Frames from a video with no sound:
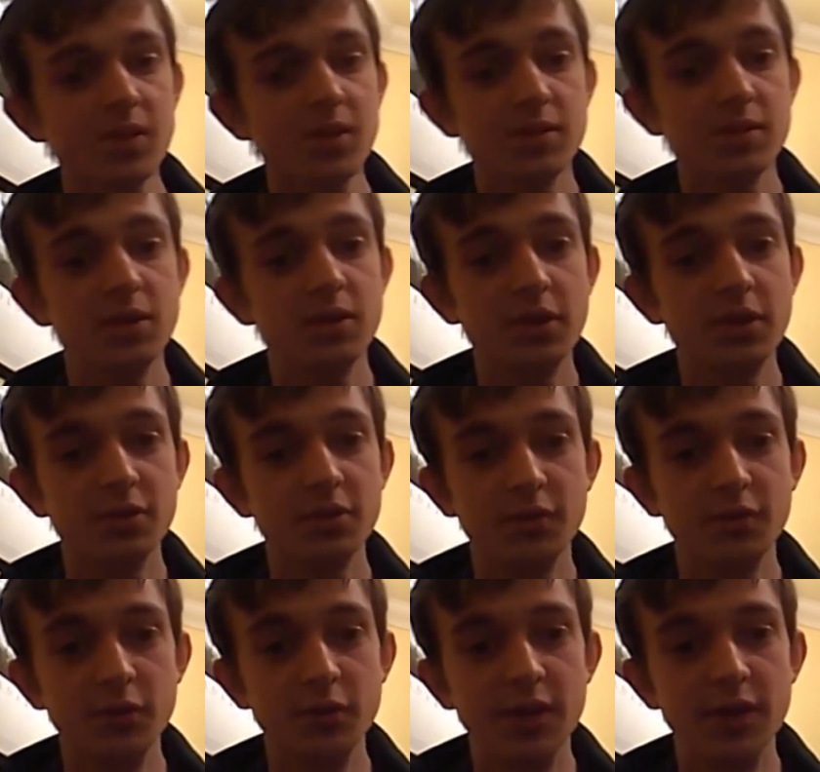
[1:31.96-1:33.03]
and there's a
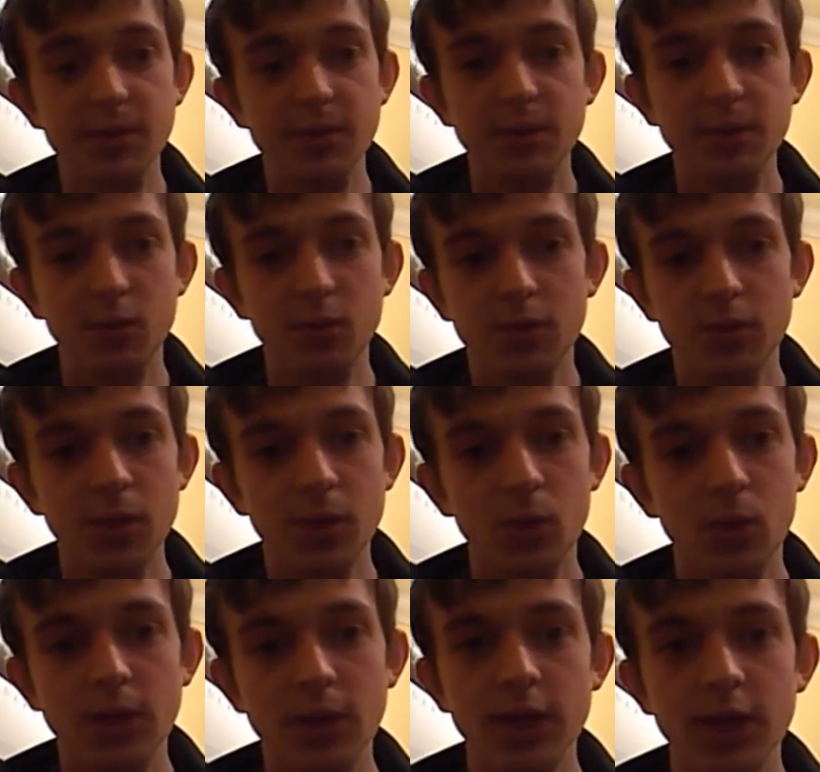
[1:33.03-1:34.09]
few dead people
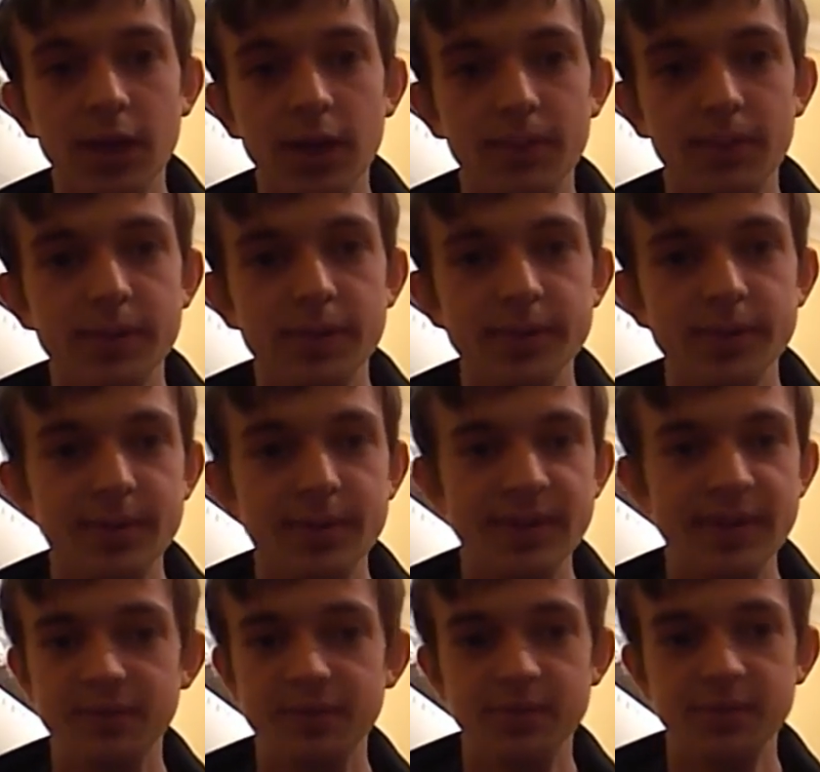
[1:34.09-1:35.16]
waking up. I mean,
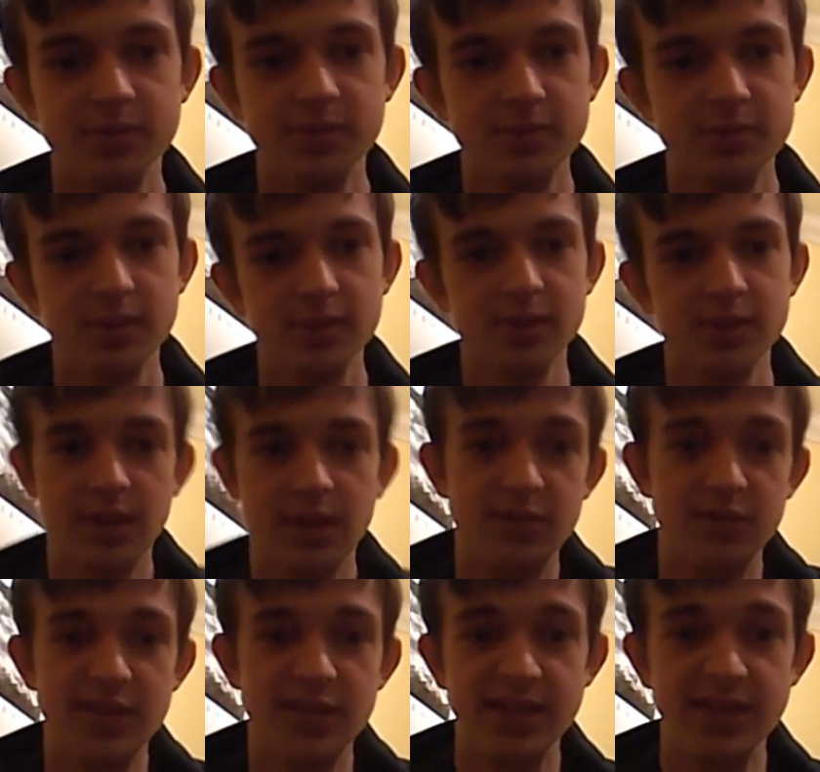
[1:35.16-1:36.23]

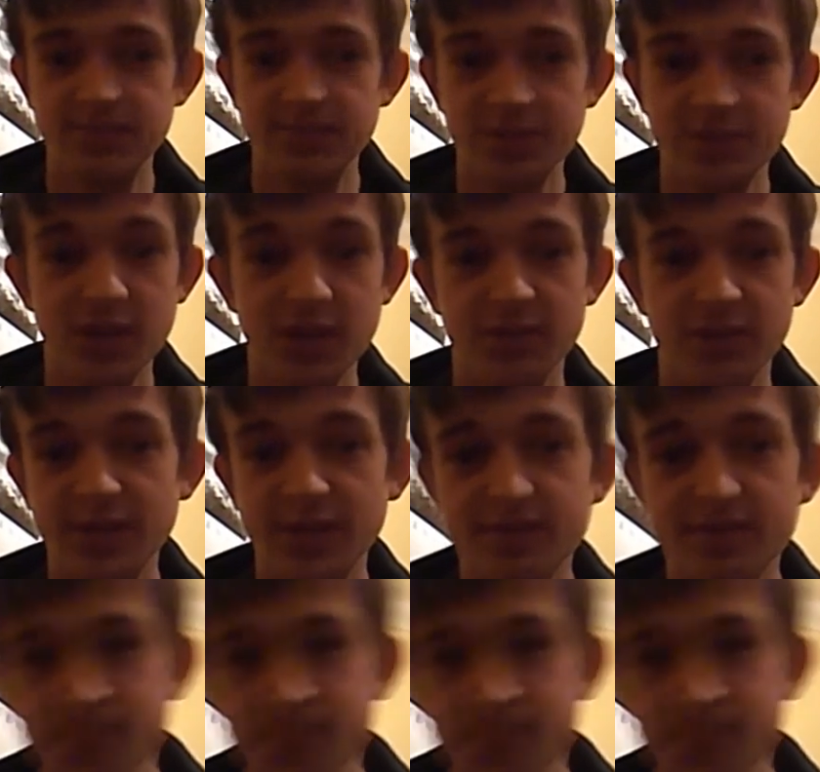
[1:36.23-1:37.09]
everyday stuff, isn't it?